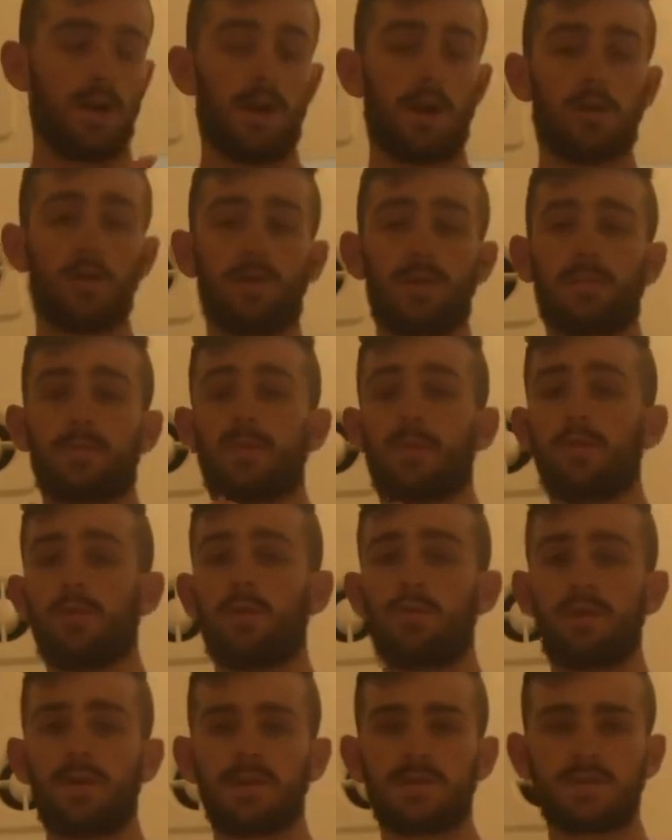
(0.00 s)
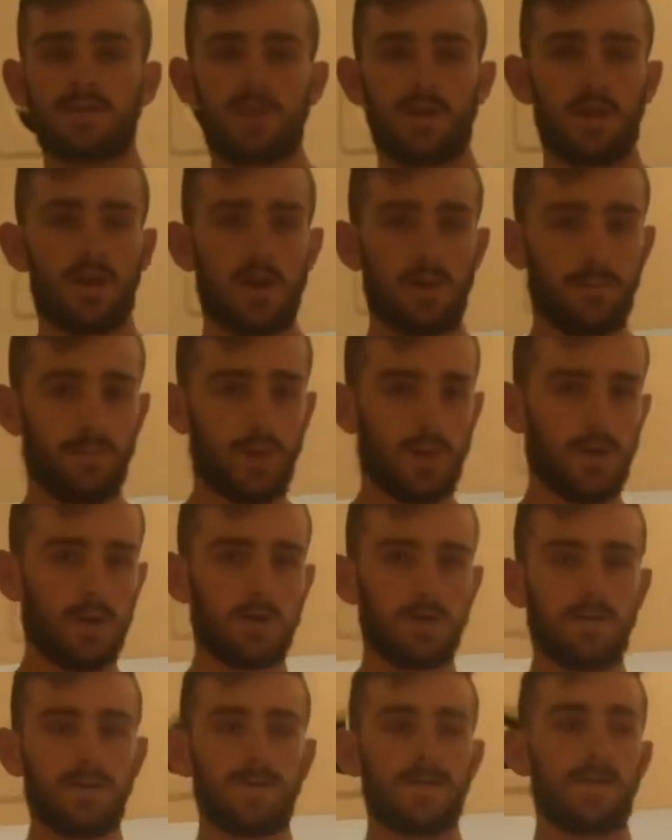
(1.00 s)
a lot of people don't know this, but
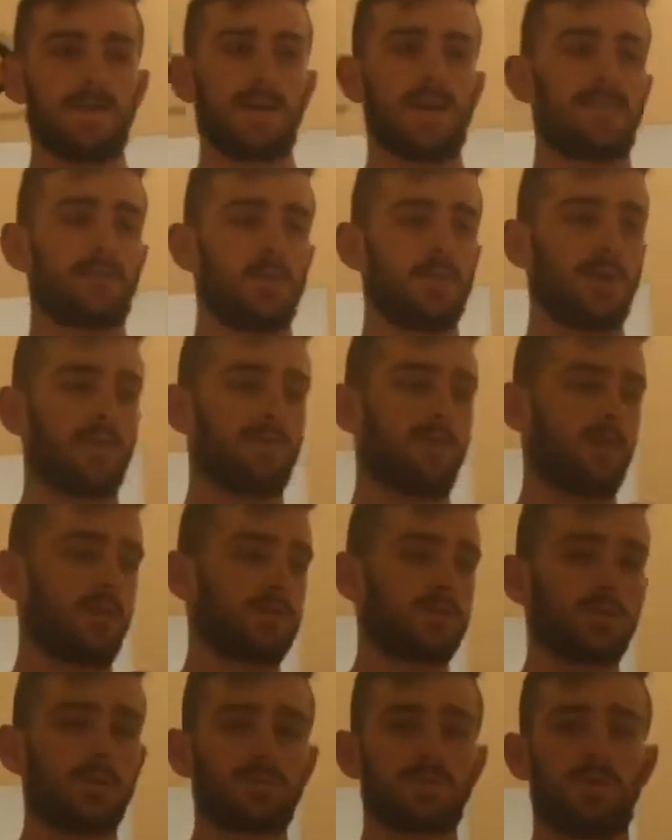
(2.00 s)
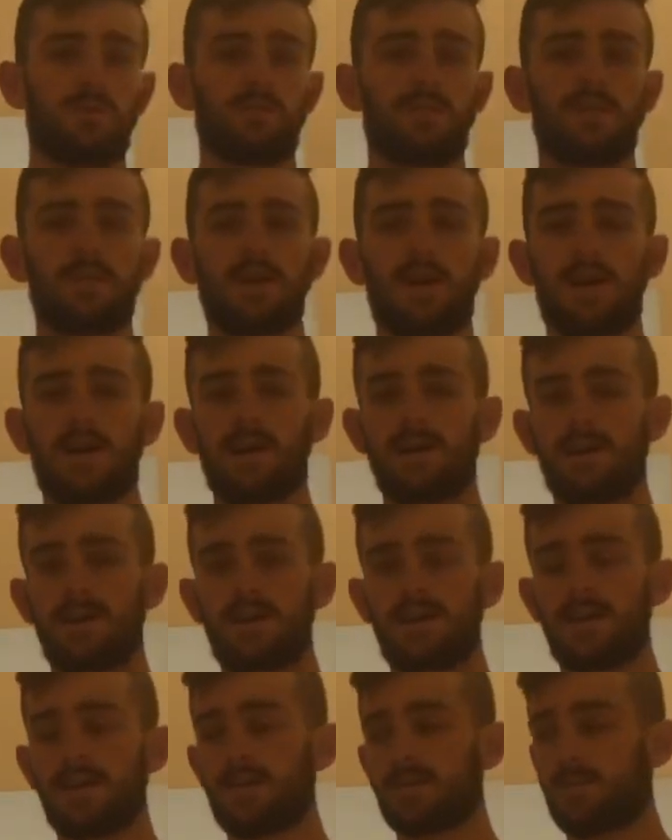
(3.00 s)
if you ever chop something and
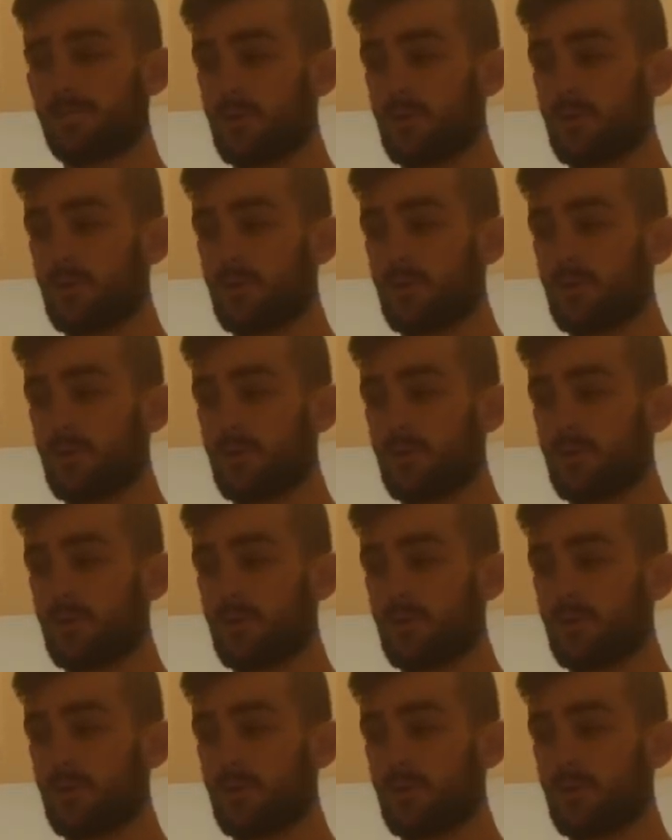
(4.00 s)
the